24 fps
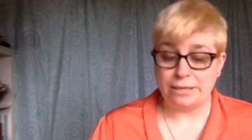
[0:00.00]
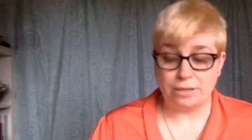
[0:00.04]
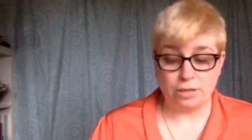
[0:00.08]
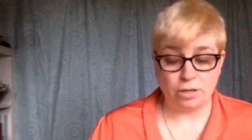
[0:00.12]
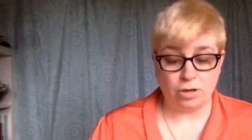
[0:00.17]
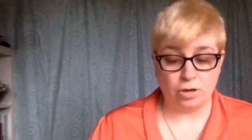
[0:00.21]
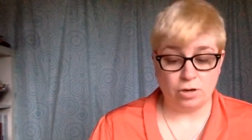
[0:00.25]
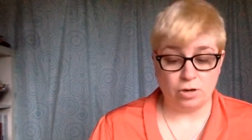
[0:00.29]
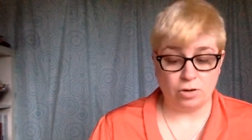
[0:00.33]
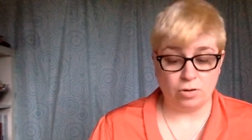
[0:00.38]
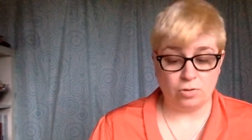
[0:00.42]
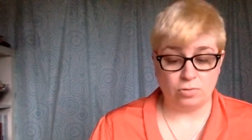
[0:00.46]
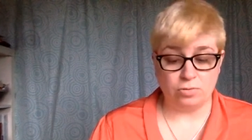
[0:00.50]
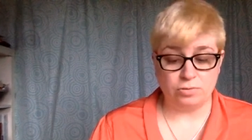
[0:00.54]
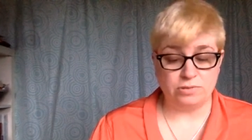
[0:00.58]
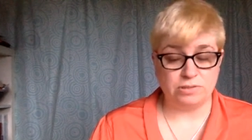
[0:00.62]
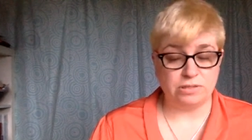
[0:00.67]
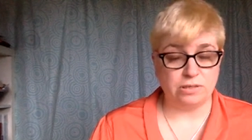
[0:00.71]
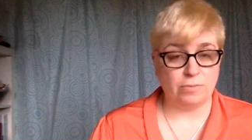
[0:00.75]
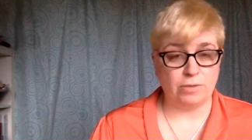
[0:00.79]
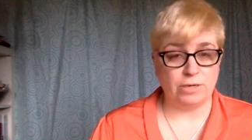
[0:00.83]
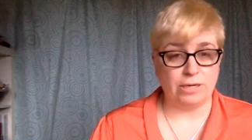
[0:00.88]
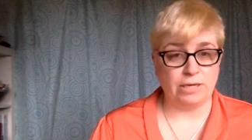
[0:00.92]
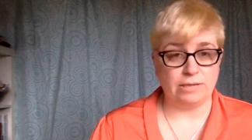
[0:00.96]
know
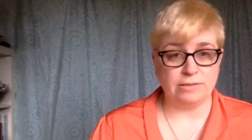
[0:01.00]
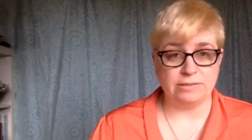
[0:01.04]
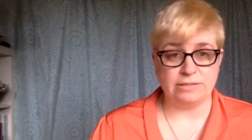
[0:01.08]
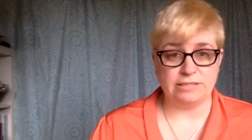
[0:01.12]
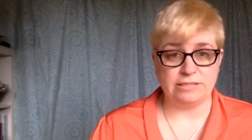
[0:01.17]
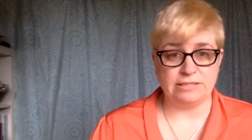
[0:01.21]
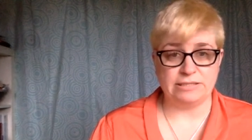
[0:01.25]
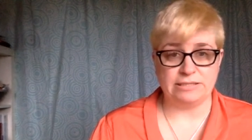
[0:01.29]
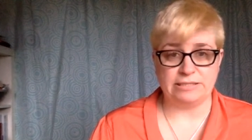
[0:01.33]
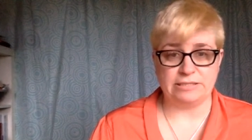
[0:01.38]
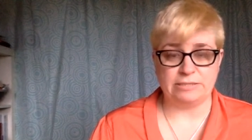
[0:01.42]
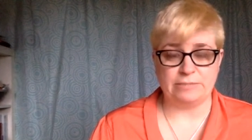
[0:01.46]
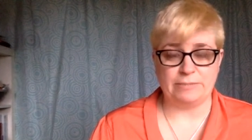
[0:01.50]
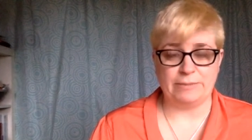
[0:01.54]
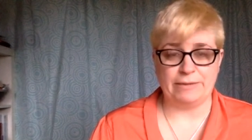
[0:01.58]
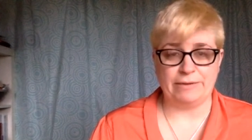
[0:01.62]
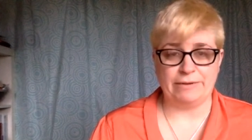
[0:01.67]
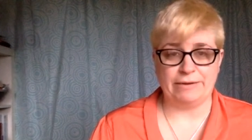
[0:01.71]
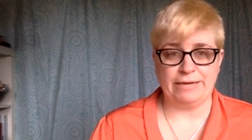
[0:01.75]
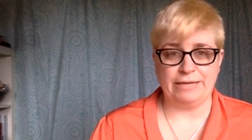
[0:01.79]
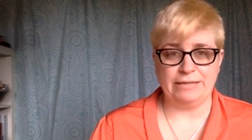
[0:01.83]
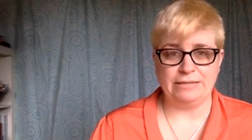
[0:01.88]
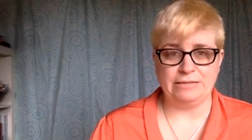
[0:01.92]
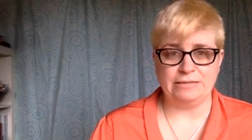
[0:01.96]
someone else's
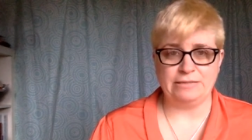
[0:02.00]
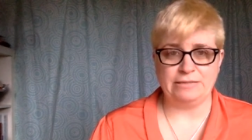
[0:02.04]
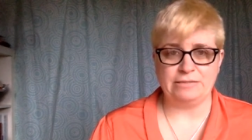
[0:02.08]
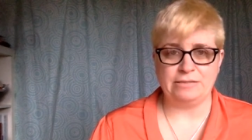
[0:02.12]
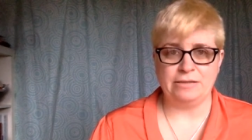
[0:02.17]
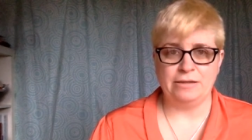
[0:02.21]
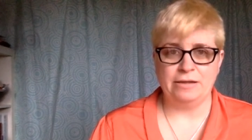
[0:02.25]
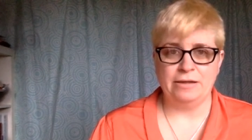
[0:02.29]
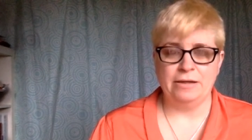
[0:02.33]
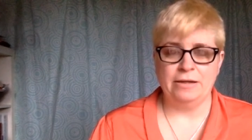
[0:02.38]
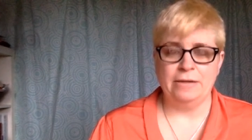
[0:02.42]
experience.